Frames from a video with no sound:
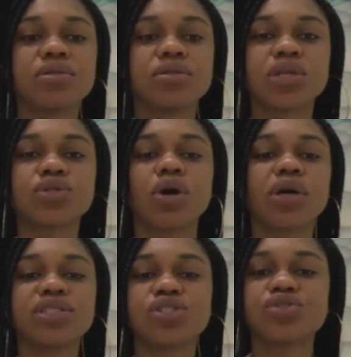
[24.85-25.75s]
TikTok
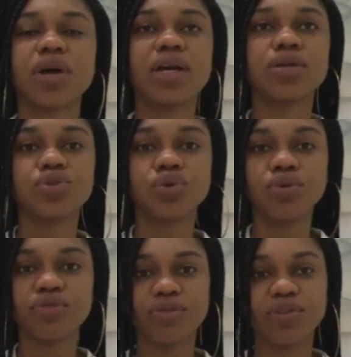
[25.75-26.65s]
and just try and do
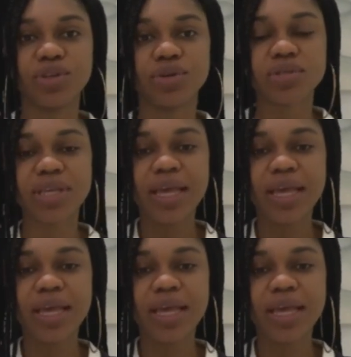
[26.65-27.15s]
goofy videos.